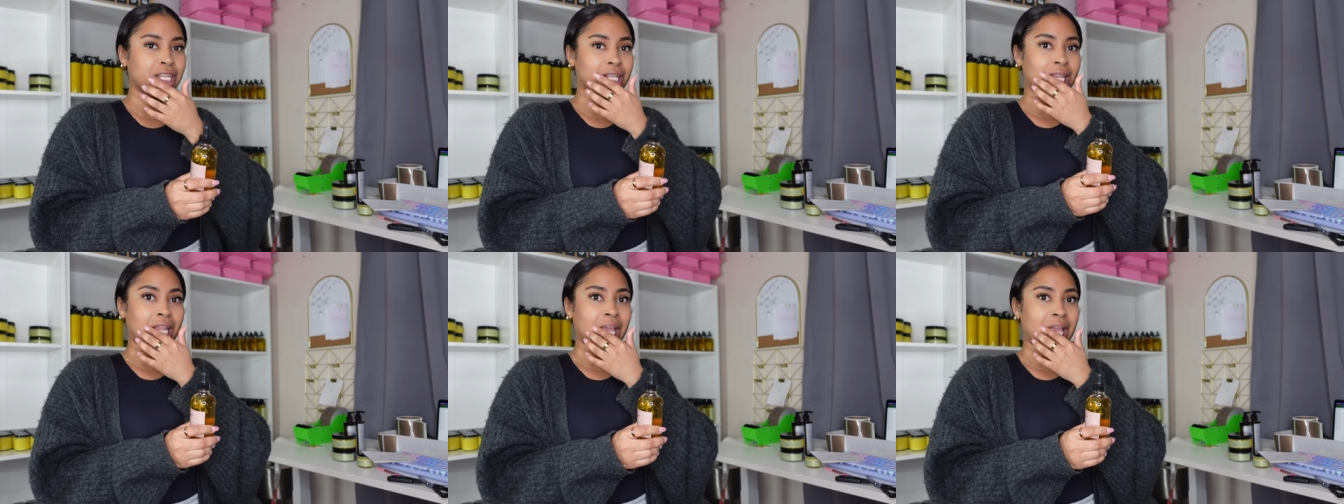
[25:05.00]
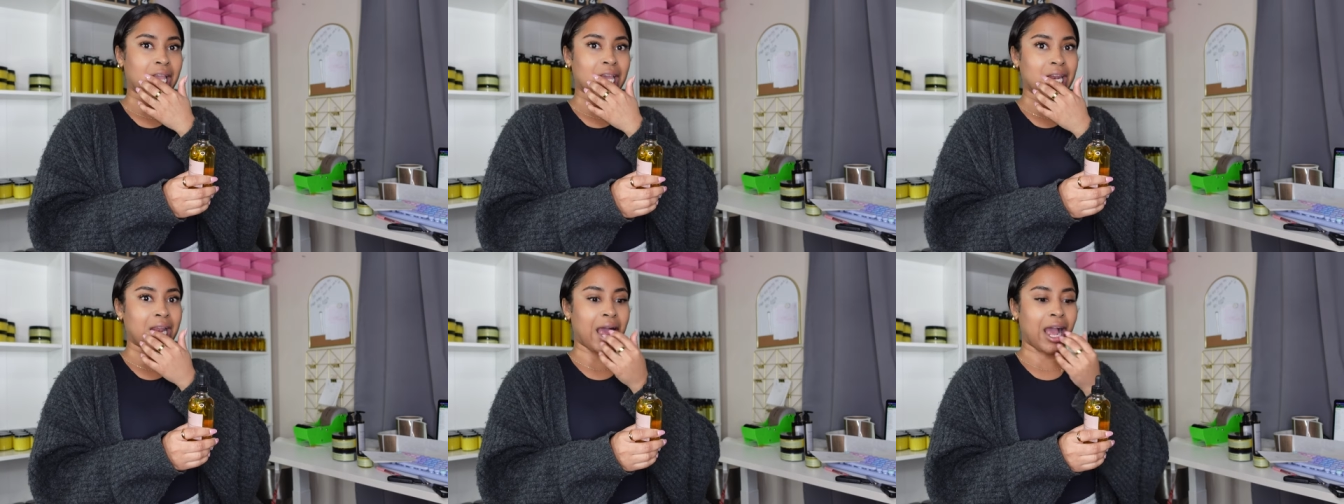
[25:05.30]
in
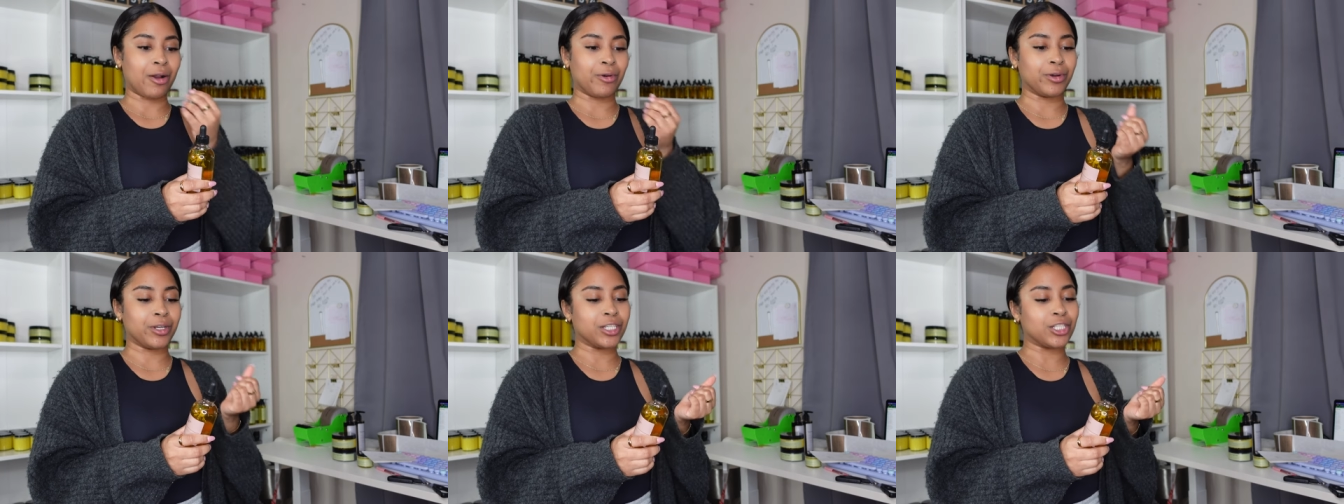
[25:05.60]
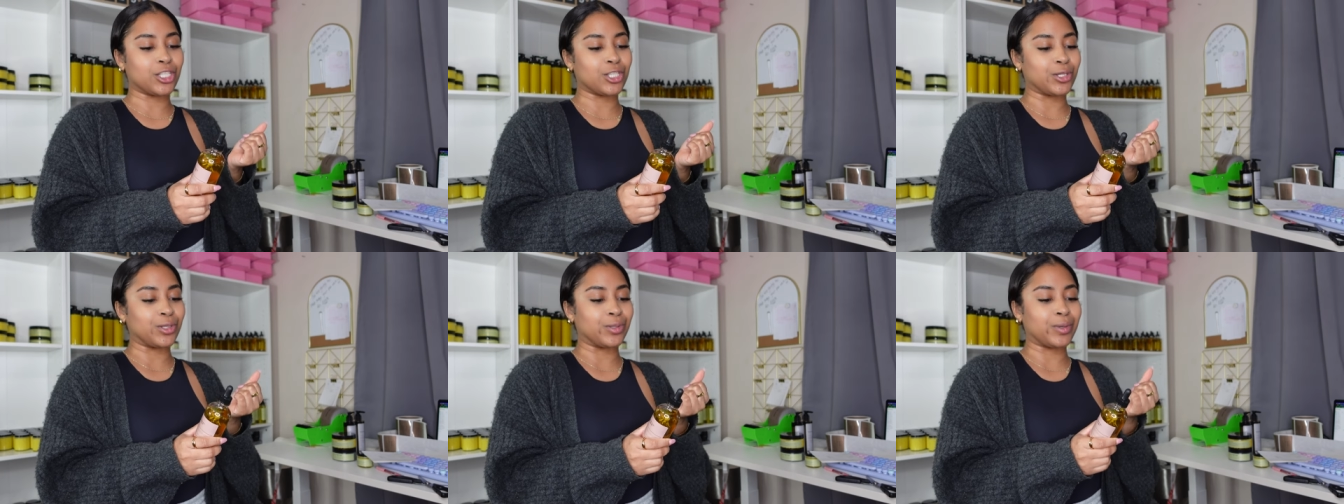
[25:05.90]
like an hour or
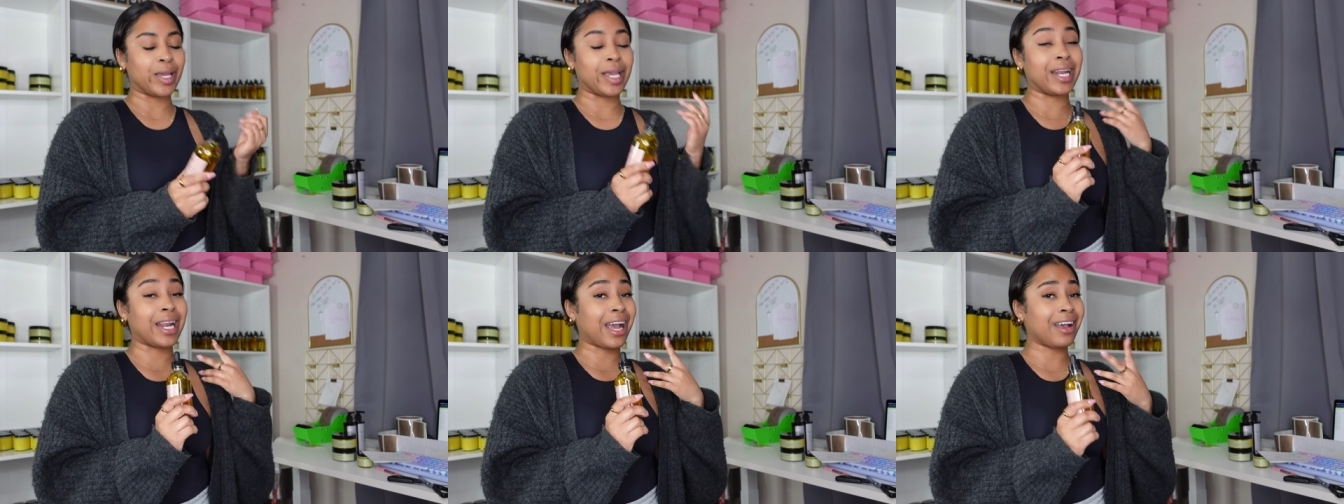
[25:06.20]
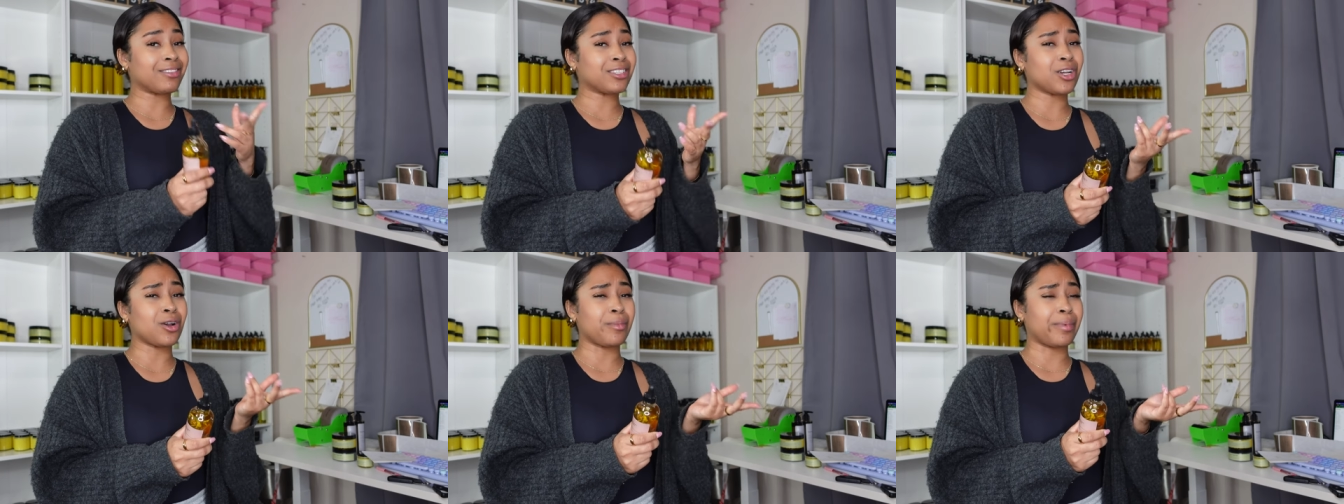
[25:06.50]
two. And I
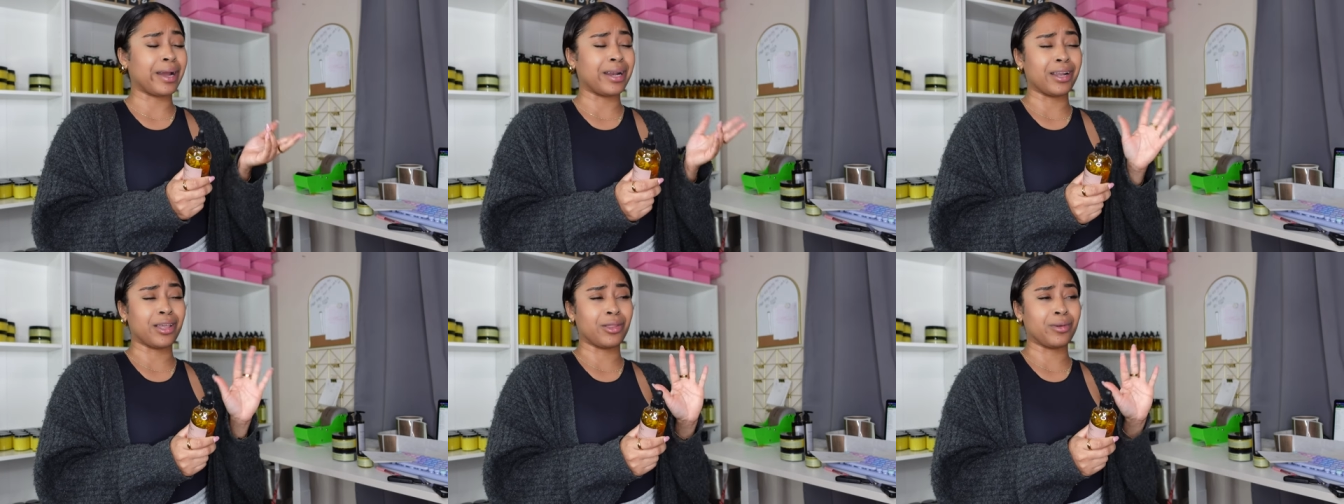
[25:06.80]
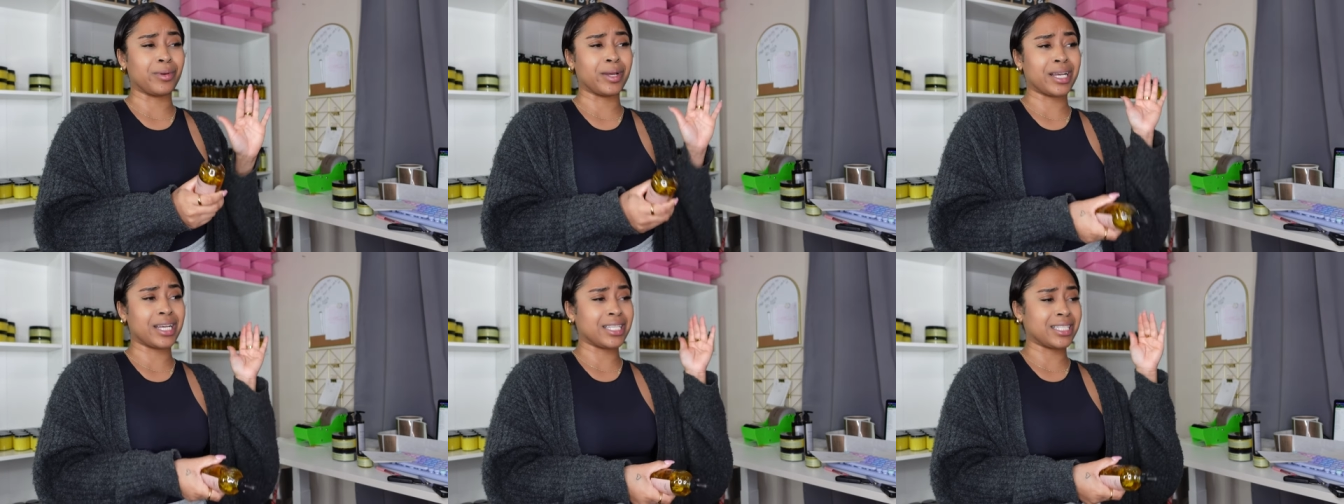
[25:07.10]
have to go buy another
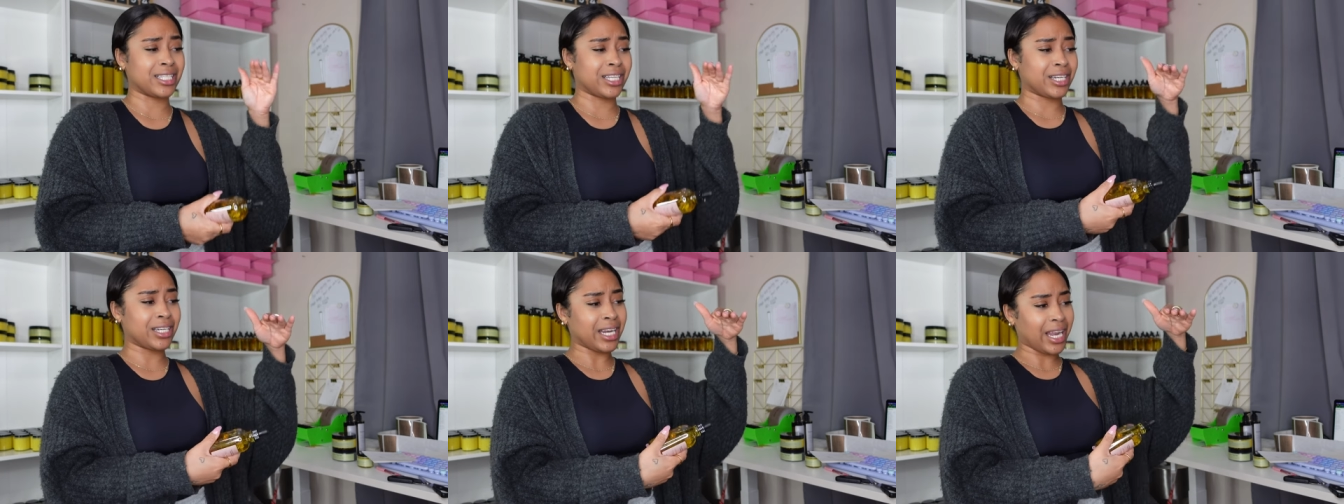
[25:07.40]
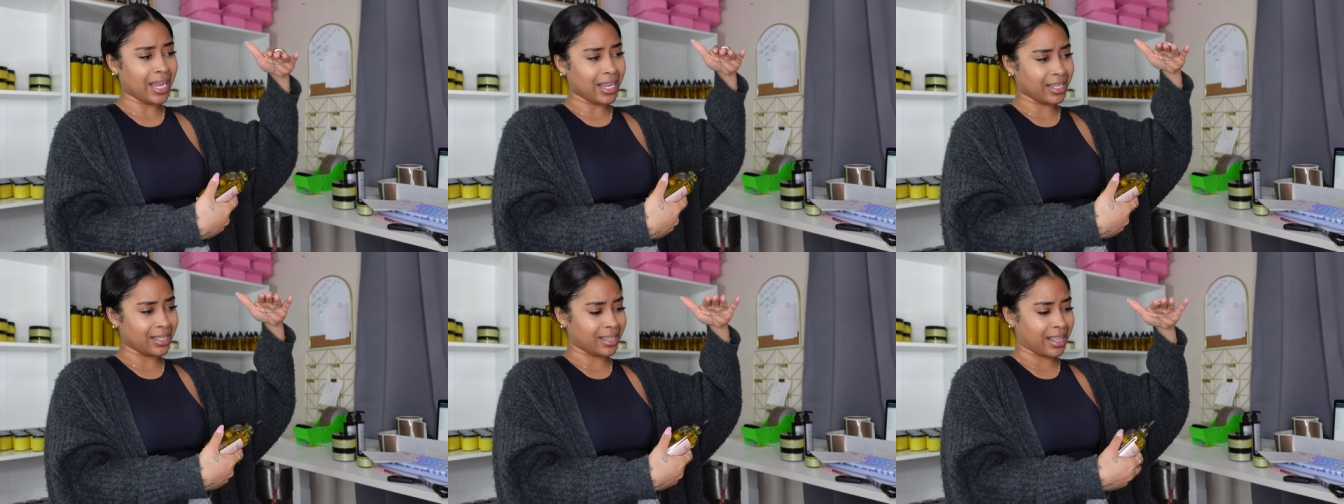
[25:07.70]
one because they're
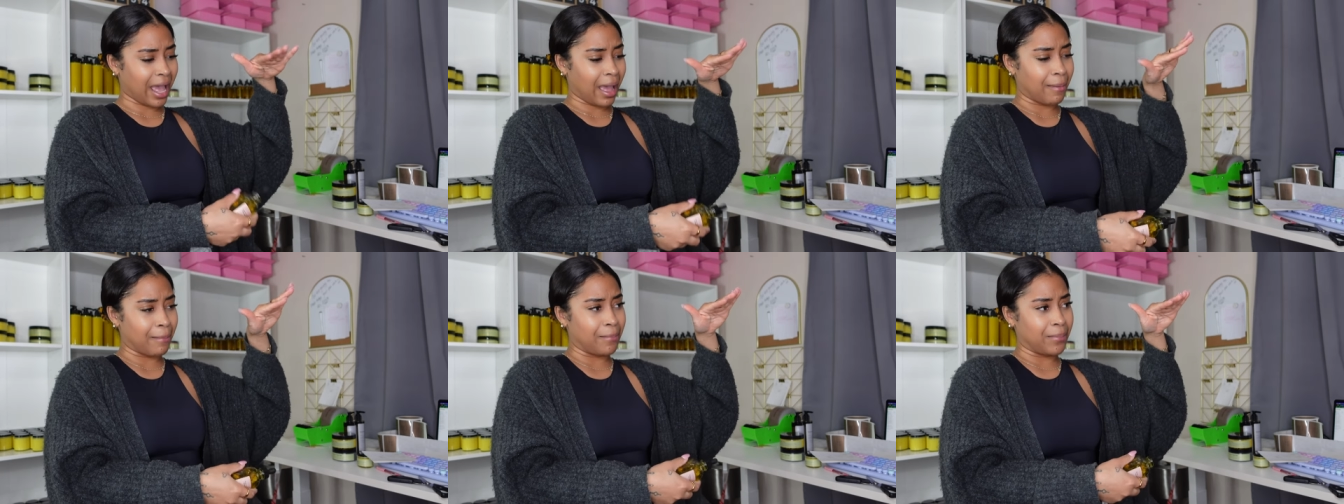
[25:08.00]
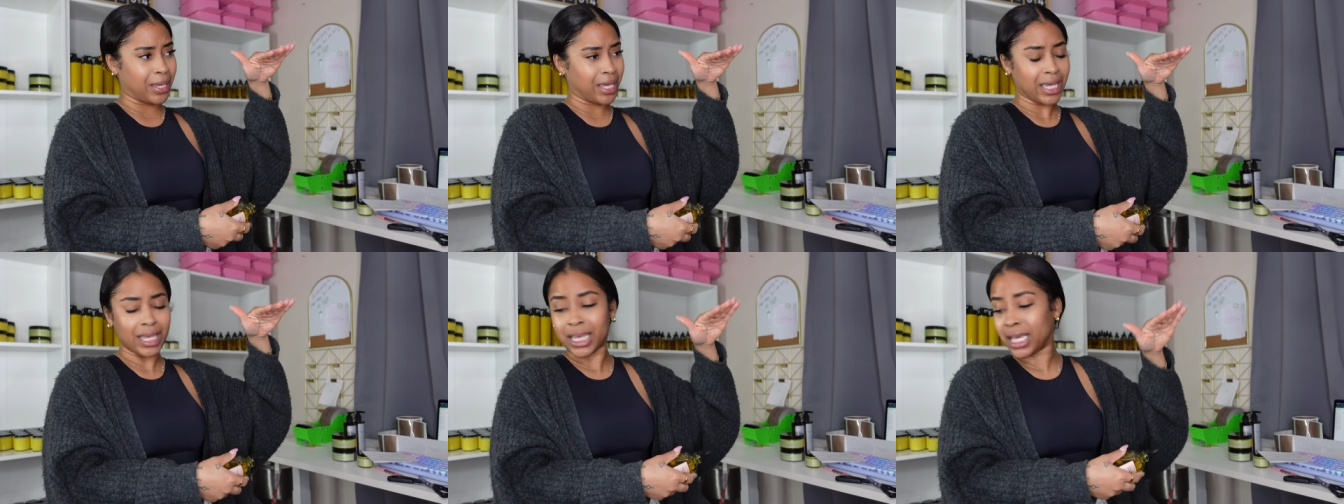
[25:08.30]
not that
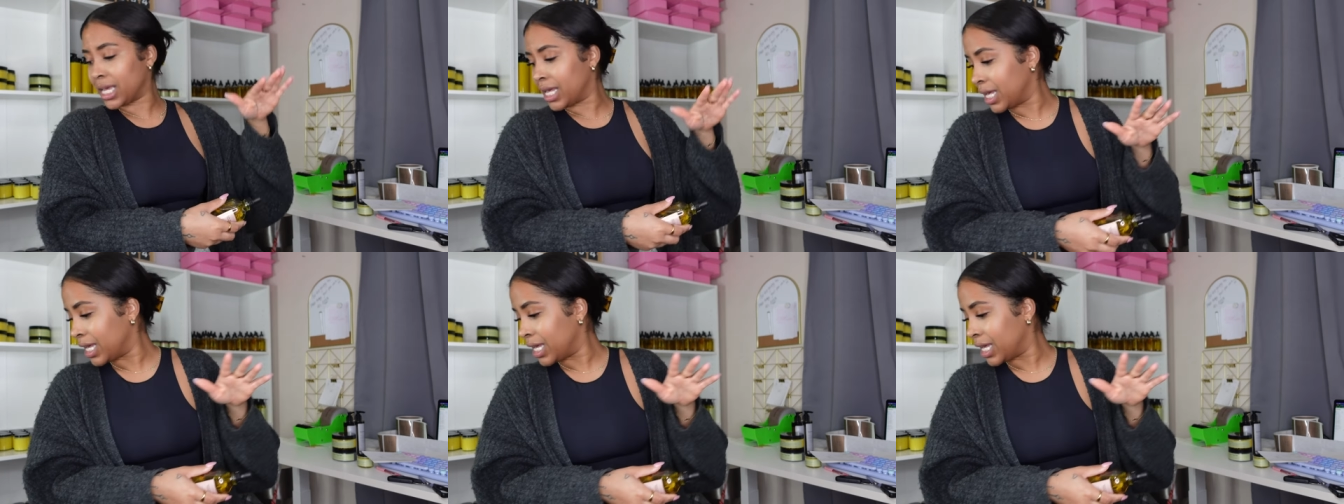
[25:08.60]
big.